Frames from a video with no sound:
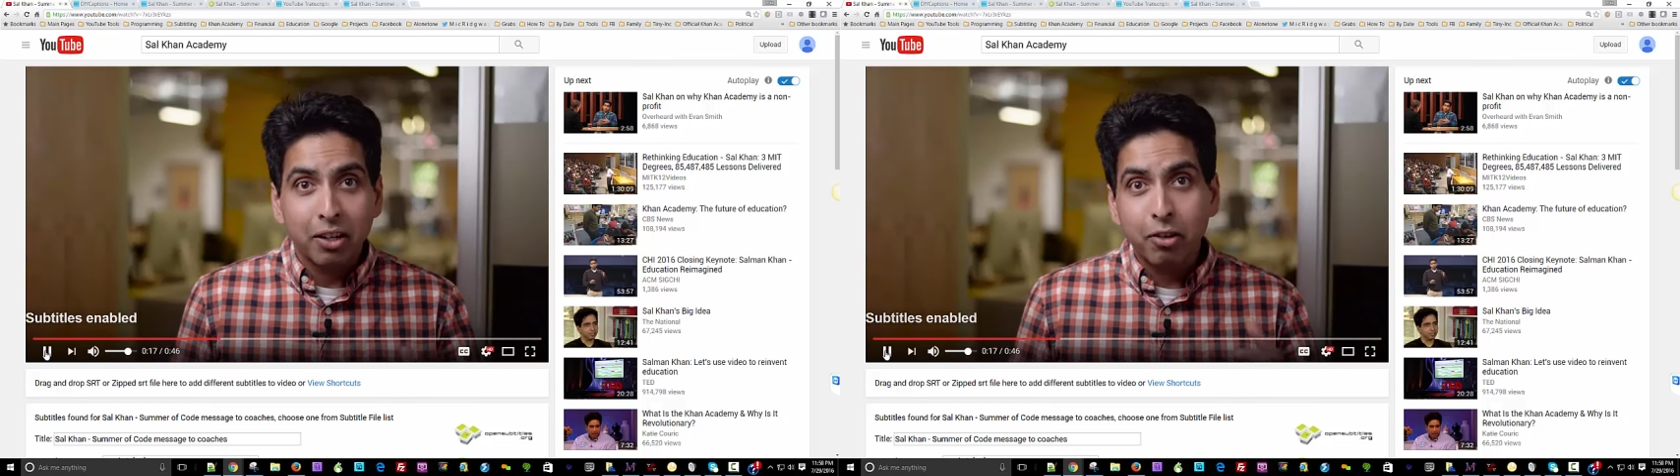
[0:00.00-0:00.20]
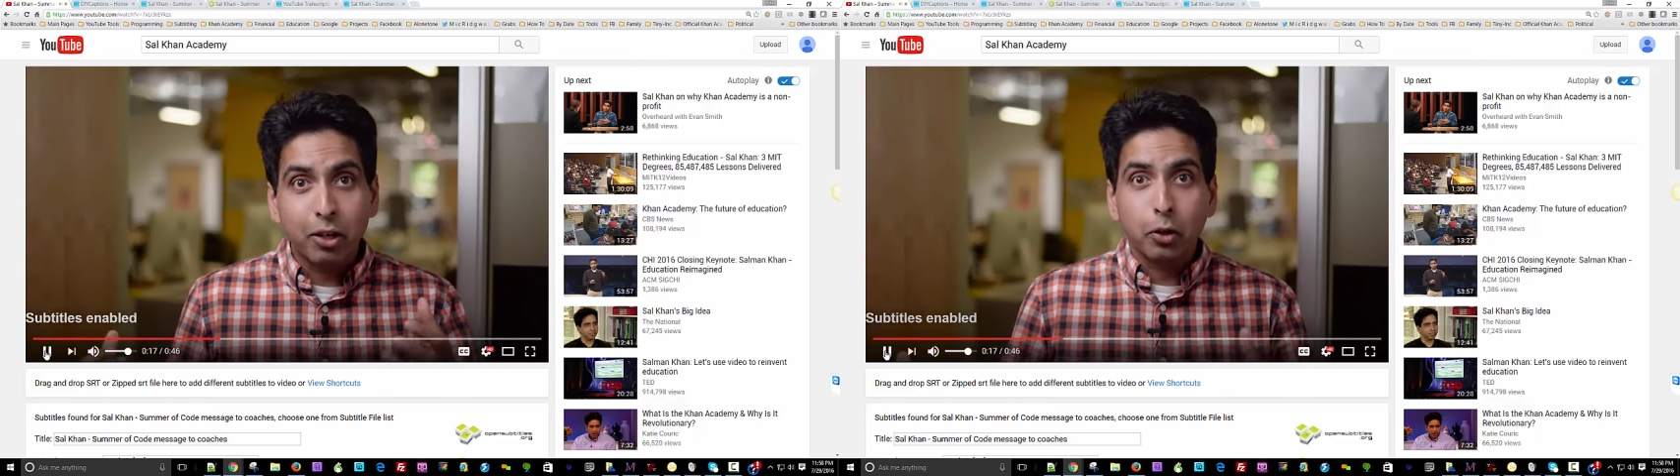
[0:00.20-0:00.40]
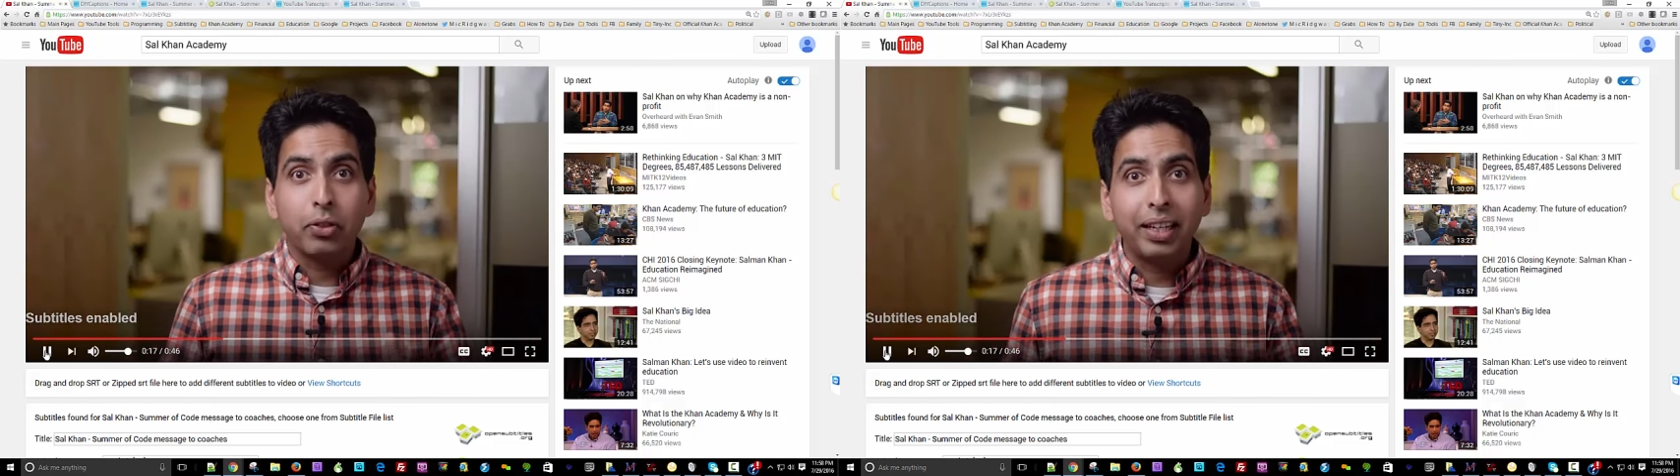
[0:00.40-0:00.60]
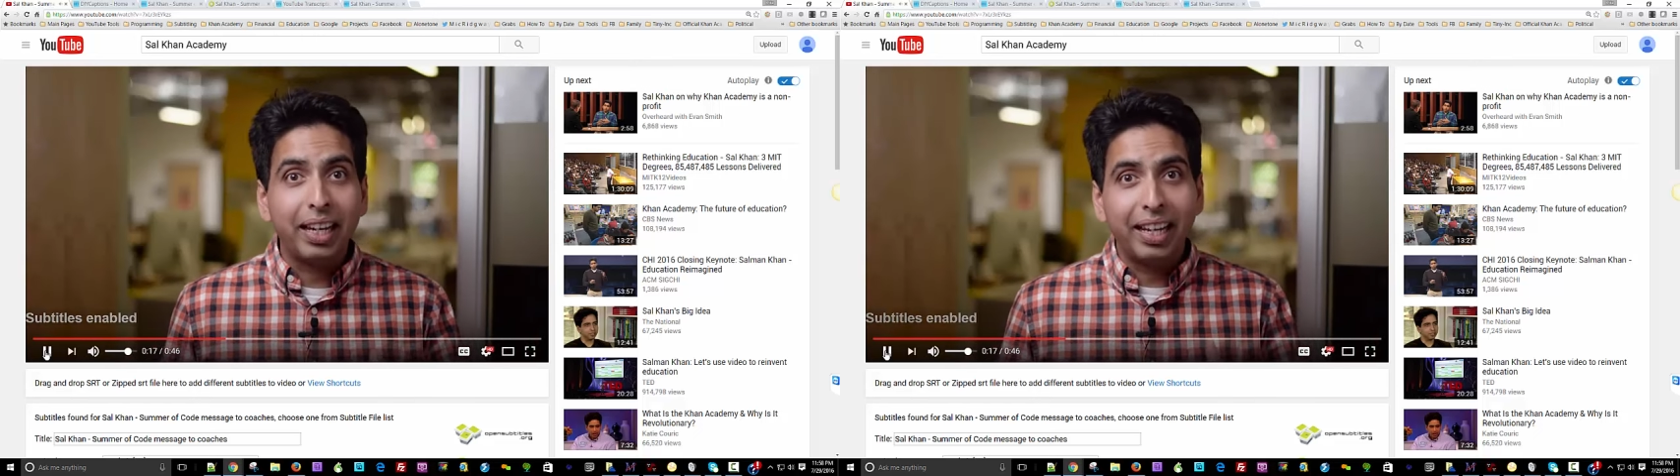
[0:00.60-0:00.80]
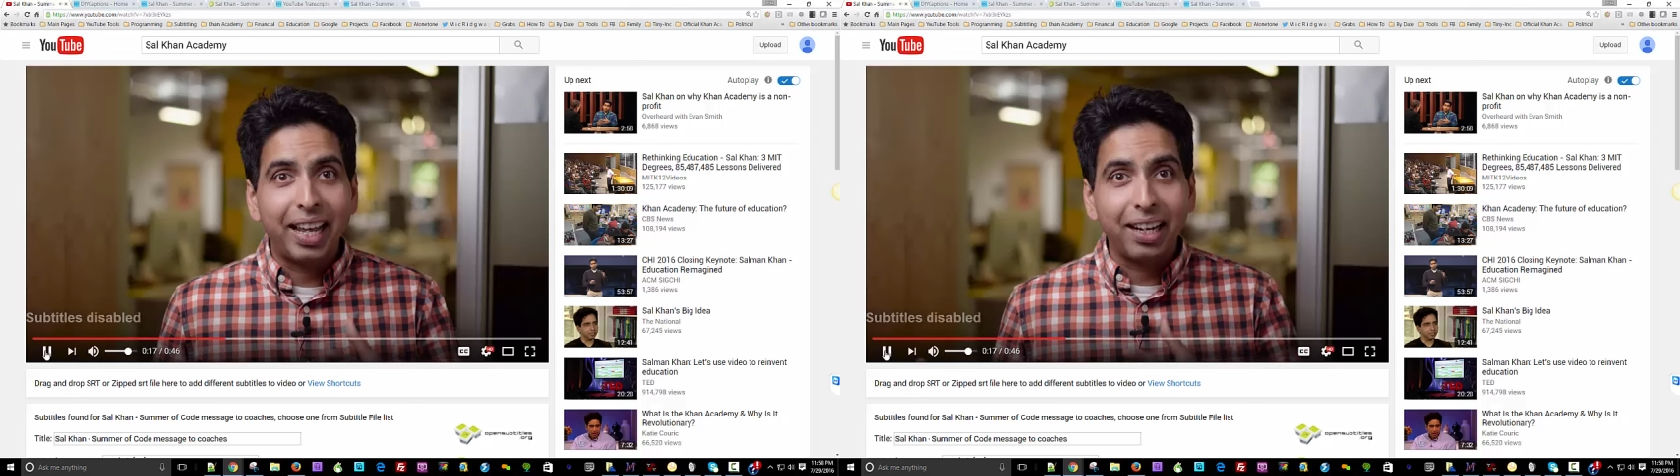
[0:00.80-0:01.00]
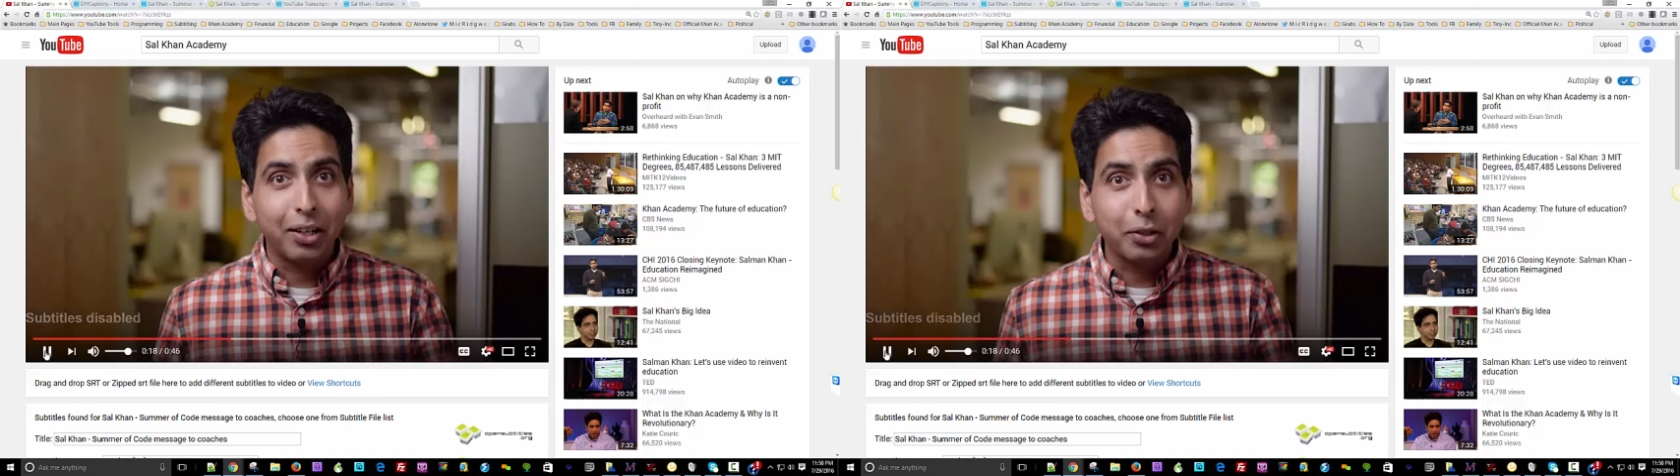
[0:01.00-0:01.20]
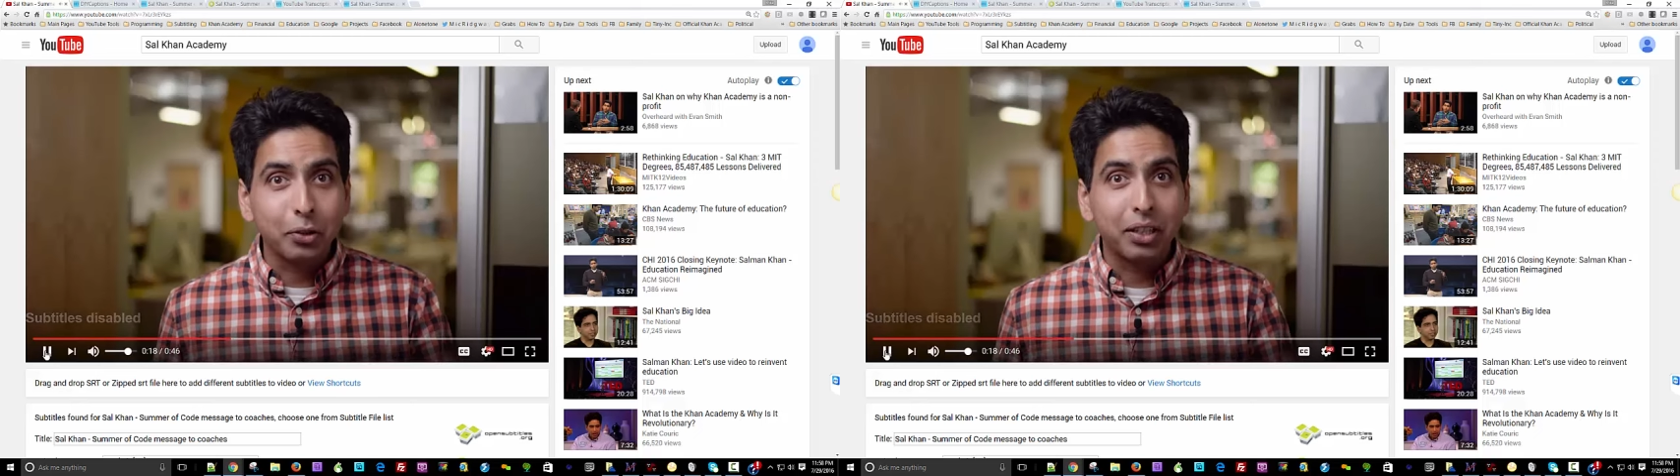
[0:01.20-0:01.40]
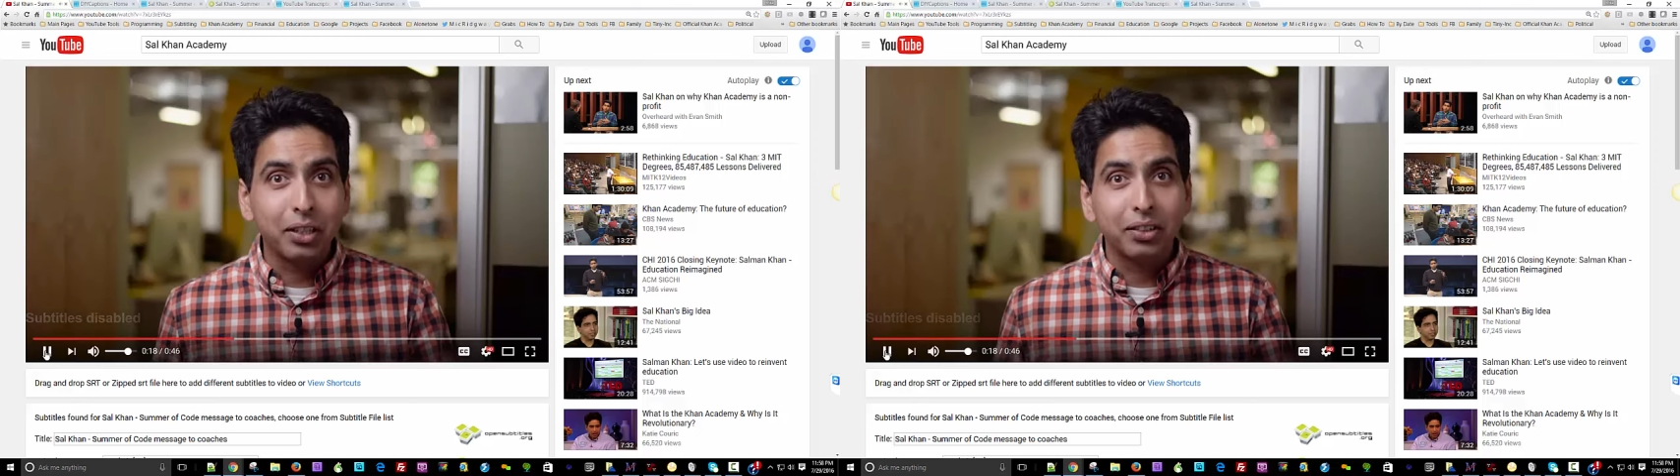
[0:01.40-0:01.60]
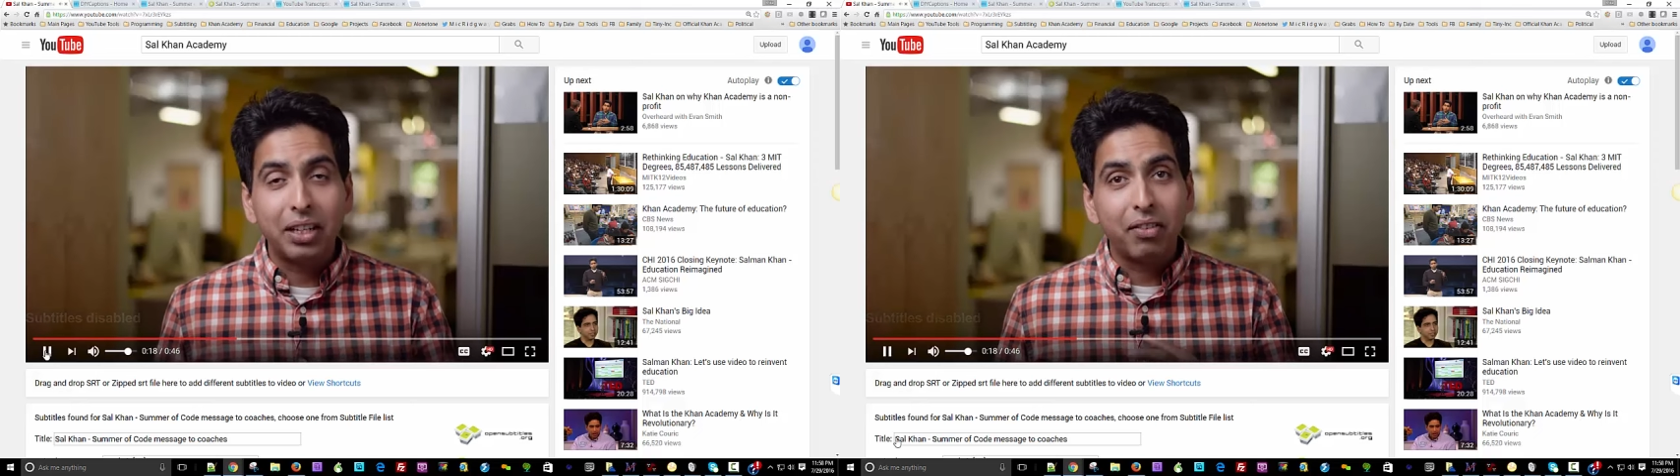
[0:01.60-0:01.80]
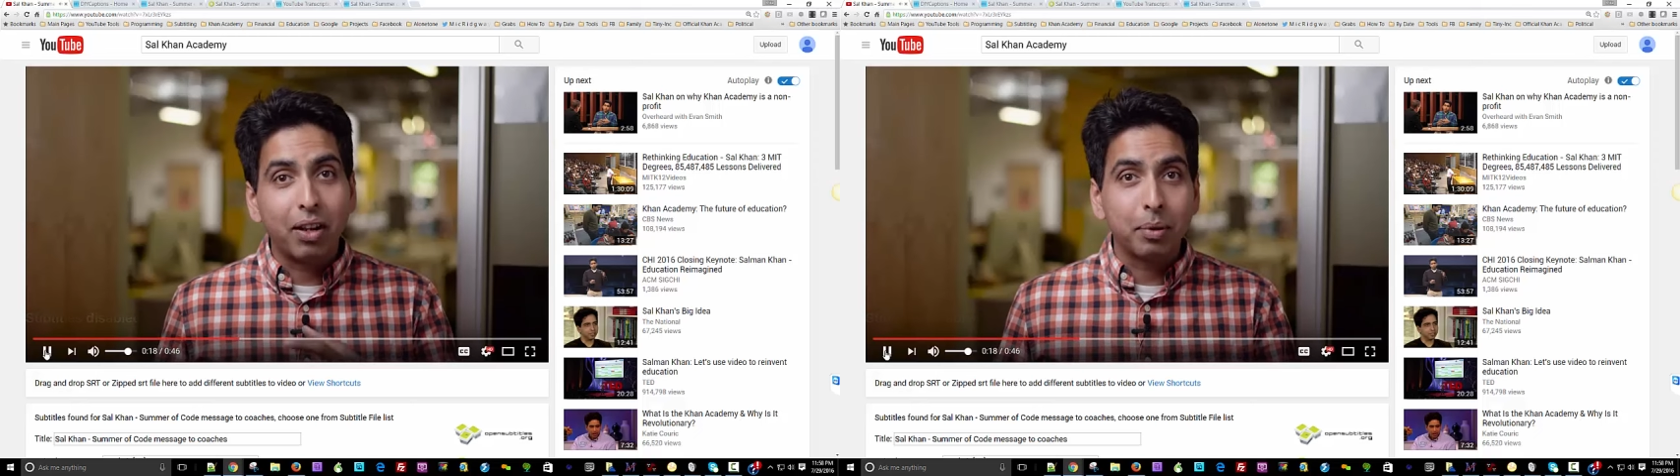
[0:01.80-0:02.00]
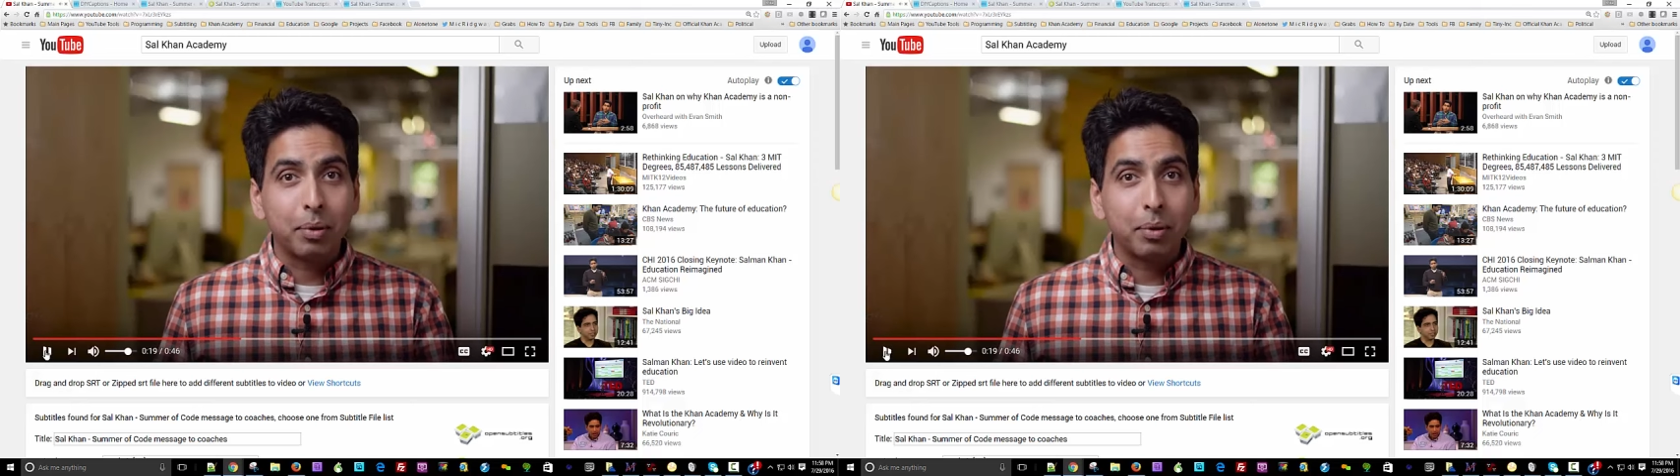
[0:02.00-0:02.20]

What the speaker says: critical thinking and analytical skills they developed.